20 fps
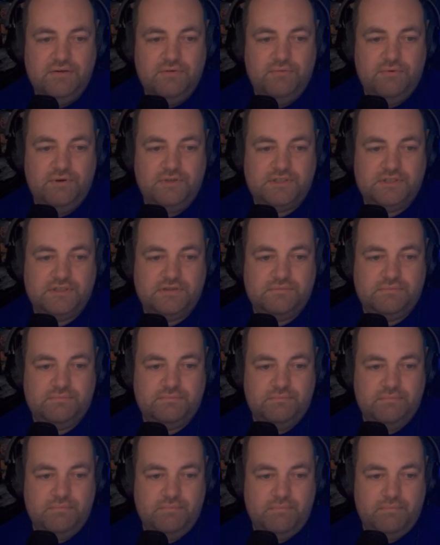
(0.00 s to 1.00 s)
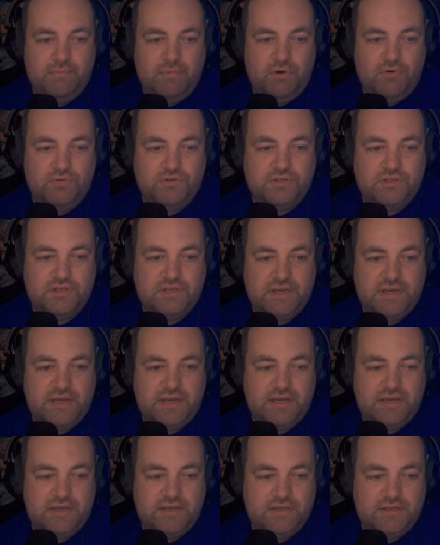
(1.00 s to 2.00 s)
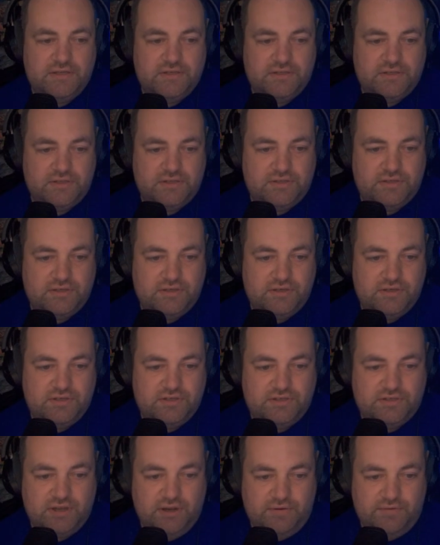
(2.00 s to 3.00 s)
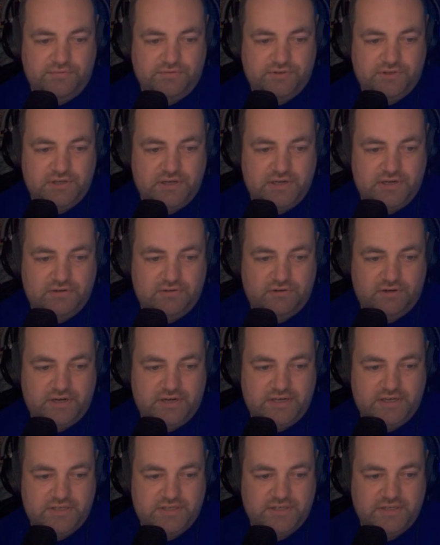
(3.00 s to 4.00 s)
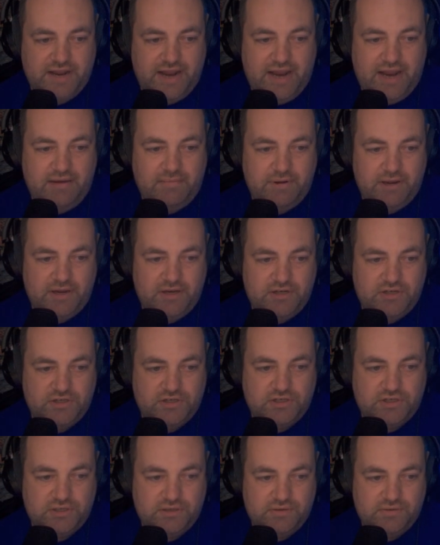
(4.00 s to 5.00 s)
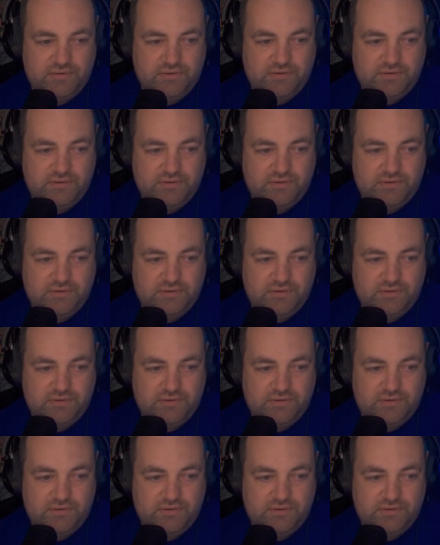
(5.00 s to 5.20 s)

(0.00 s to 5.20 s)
which mostly is stuff to increase damage